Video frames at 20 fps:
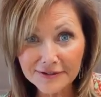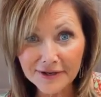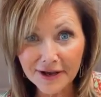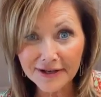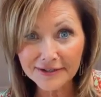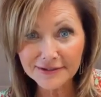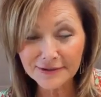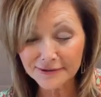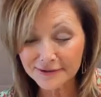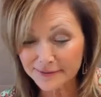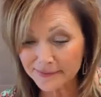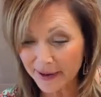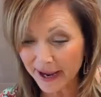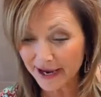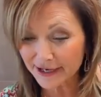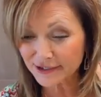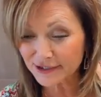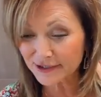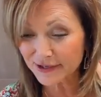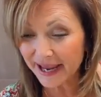sauce goes
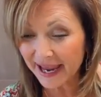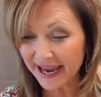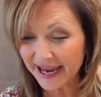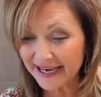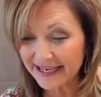back to